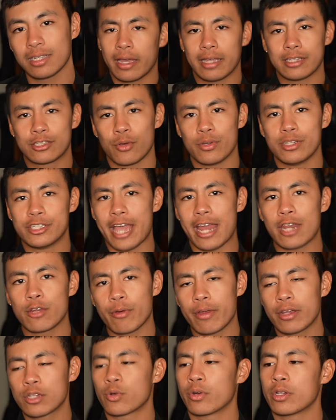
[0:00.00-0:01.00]
And so in
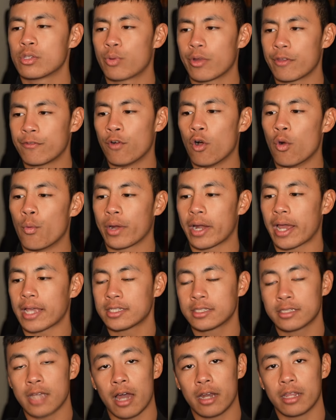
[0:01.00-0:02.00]
January 2024, when I
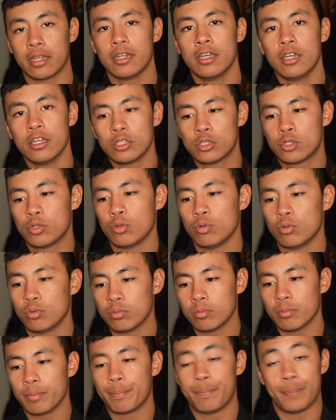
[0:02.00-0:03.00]
started
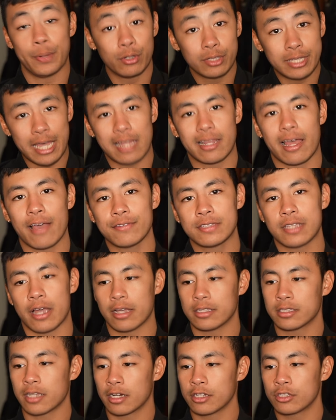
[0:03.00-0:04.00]
to build that lifestyle,
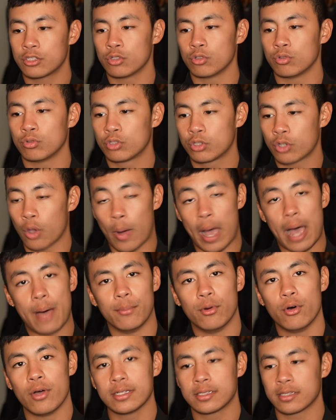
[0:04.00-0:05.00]
I started to go out
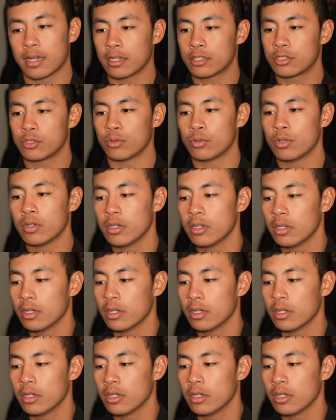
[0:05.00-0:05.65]
more, I started to